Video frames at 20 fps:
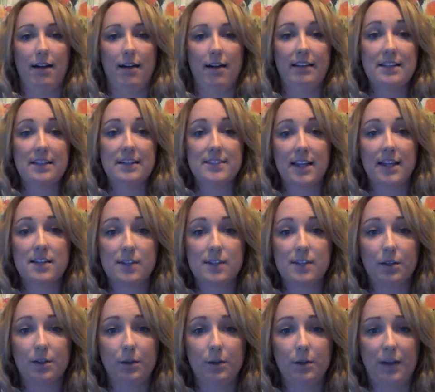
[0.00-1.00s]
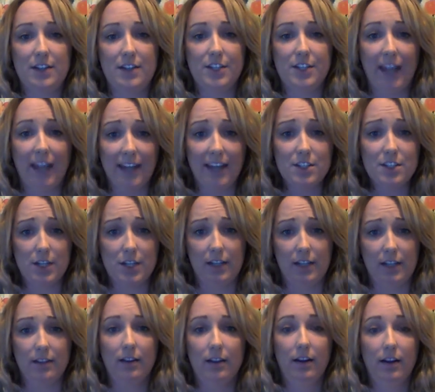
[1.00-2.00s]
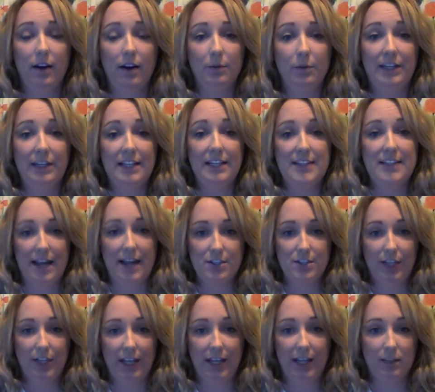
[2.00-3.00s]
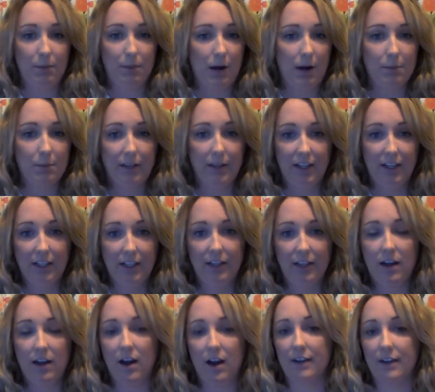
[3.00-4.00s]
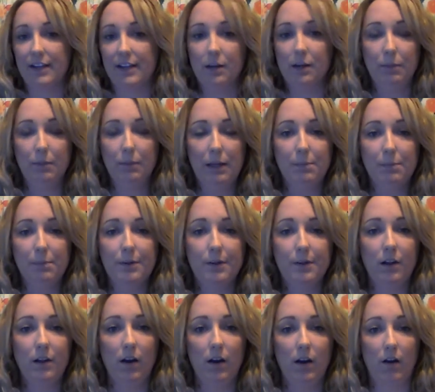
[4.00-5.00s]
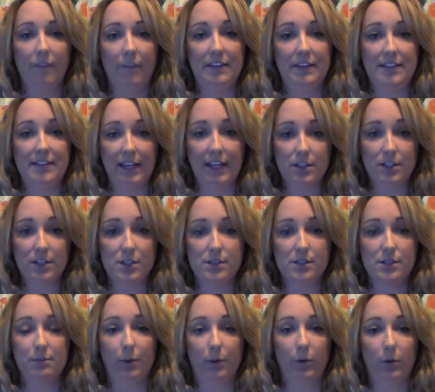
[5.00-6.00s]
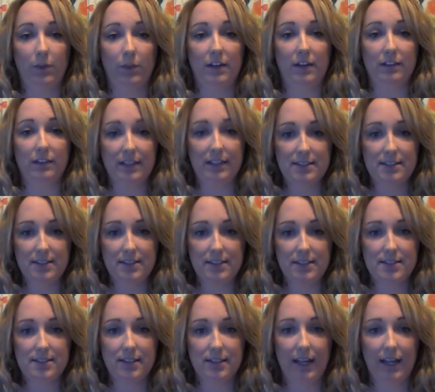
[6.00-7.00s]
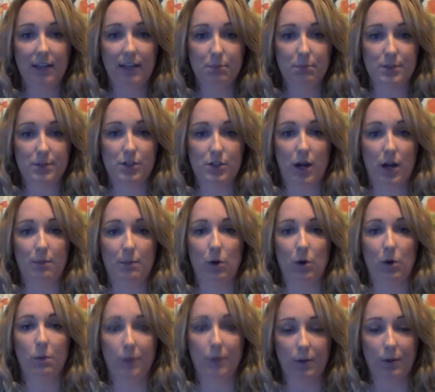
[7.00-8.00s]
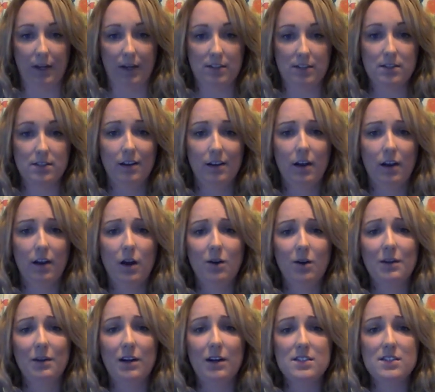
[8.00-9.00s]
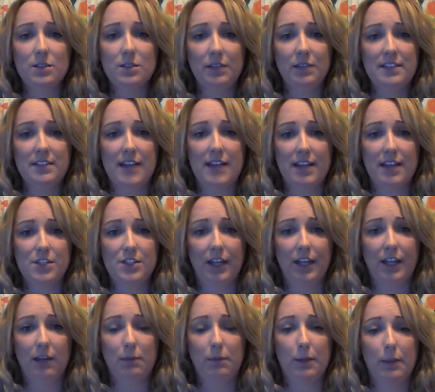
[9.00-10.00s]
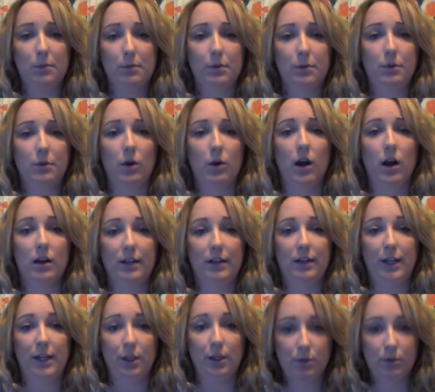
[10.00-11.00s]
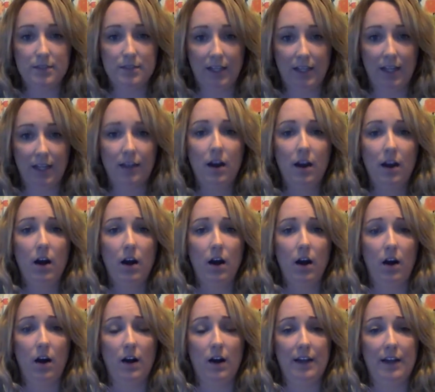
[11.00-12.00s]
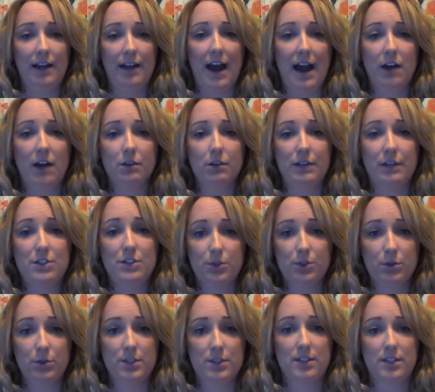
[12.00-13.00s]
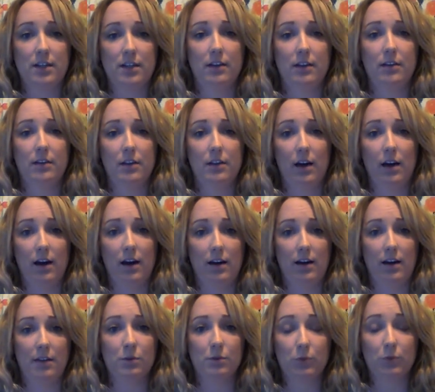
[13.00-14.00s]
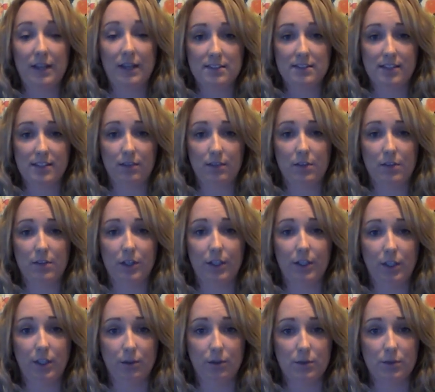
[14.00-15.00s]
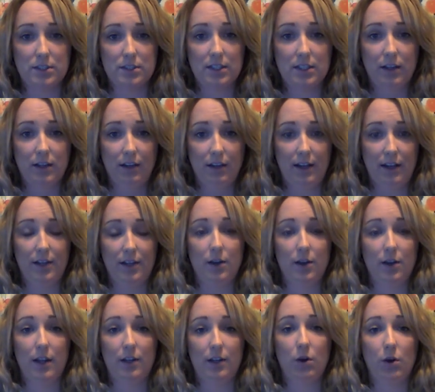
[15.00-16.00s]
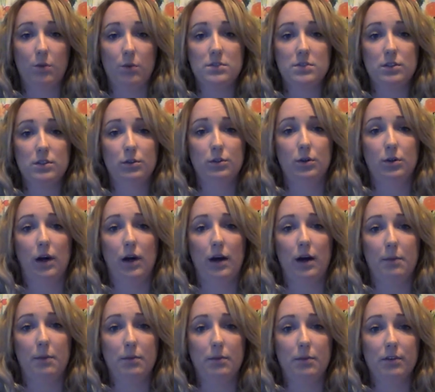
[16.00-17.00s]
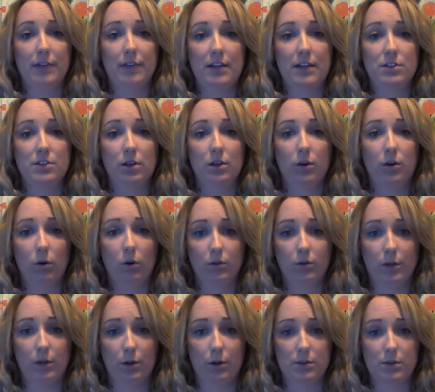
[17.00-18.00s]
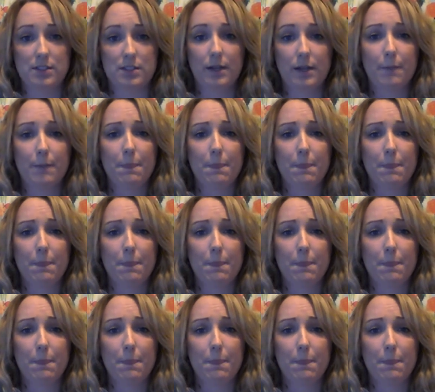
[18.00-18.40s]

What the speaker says: These things include education. We need to educate the public, our young people, on the dangers of both illicit and prescribed opioids. We also need to educate people who are already using on how to reduce the risk of their use in hopes to prevent overdose.